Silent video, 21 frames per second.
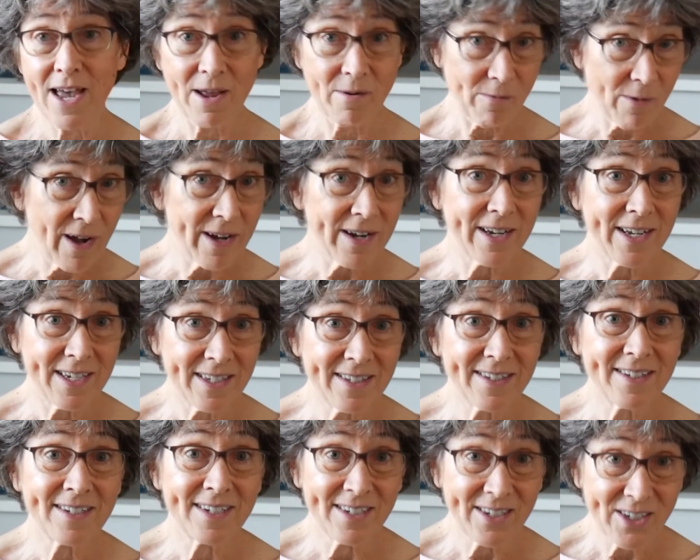and what
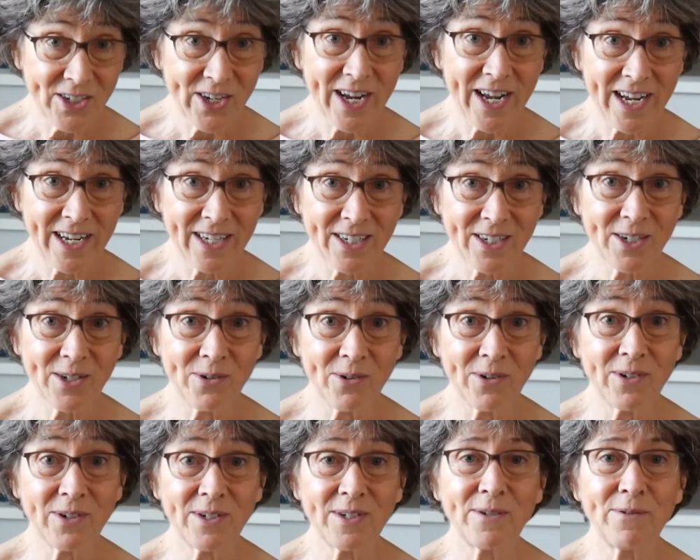needs to change in
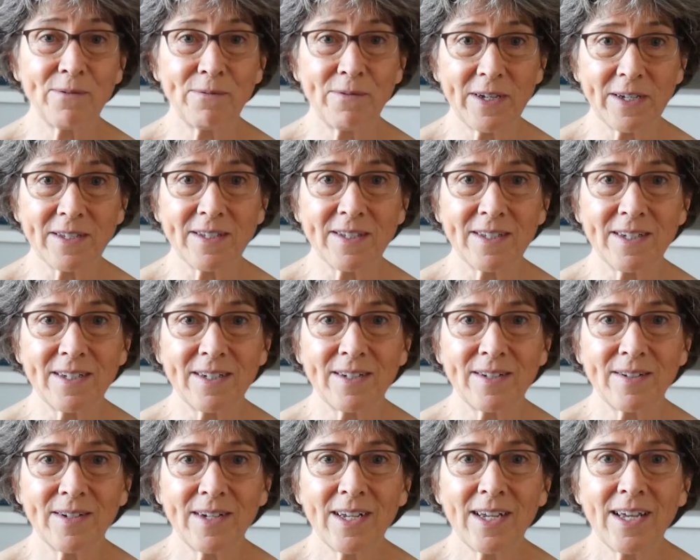order to fix it.